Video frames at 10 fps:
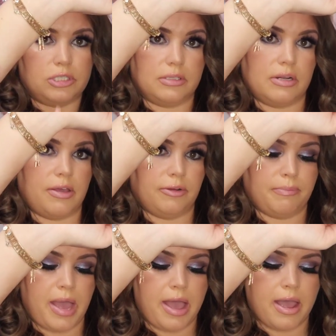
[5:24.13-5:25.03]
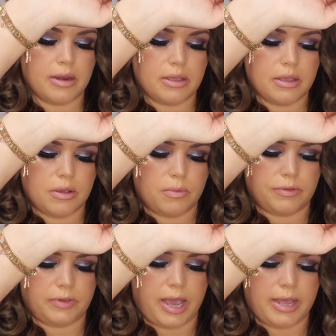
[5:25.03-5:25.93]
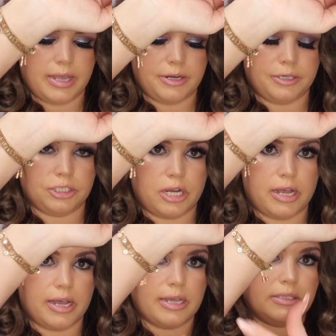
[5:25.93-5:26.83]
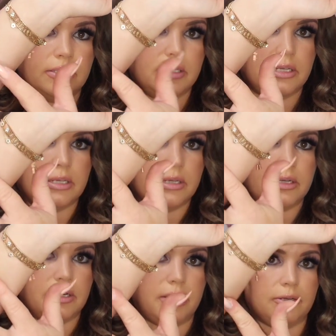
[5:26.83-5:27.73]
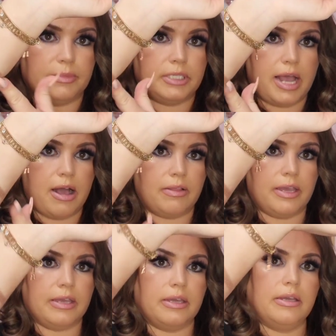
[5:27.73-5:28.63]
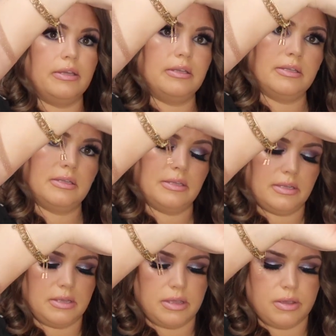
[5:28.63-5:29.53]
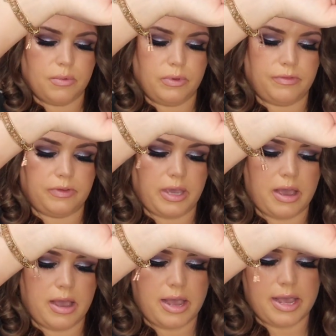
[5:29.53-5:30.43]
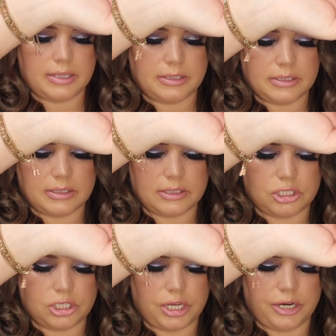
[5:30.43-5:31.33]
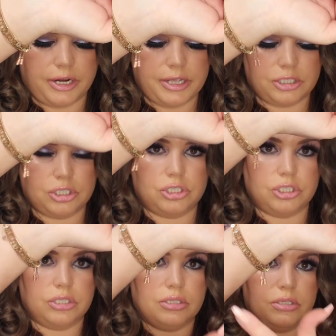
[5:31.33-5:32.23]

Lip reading: which is another matte. We've got Energized, another metallic. We've got Cherished.